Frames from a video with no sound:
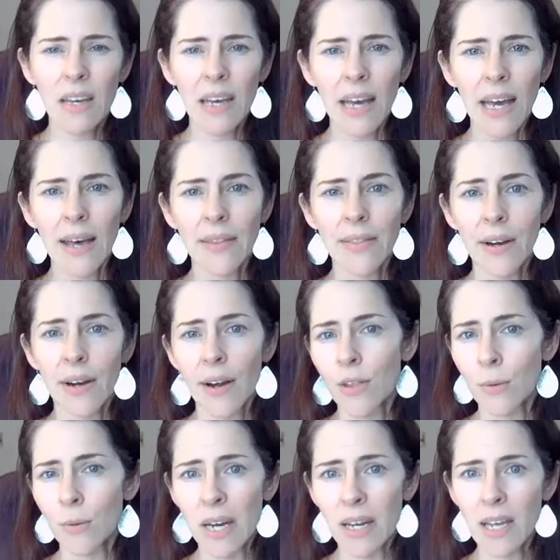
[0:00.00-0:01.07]
And there are
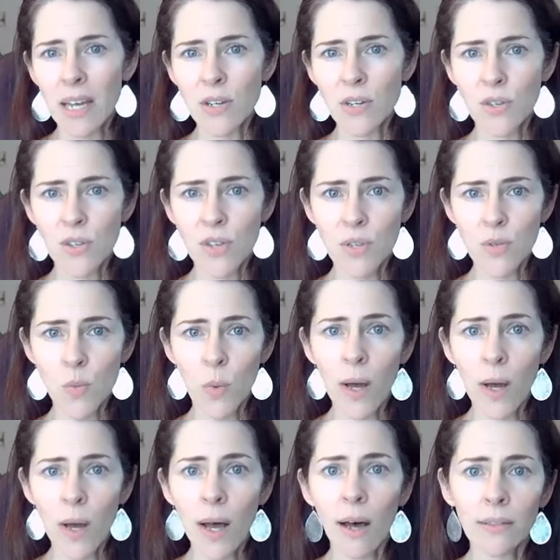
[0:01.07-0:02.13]
other medications as
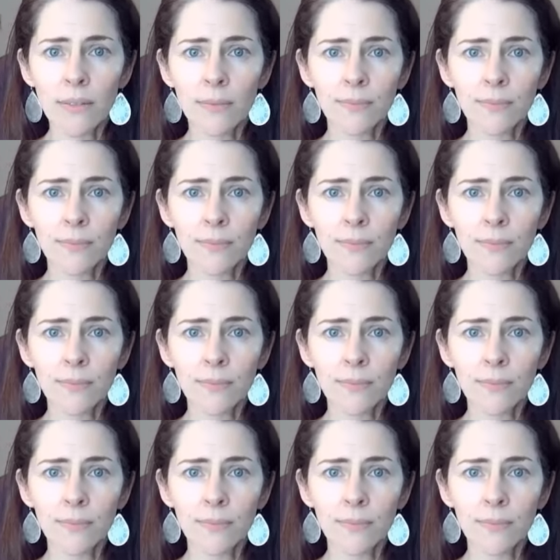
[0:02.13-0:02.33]
well.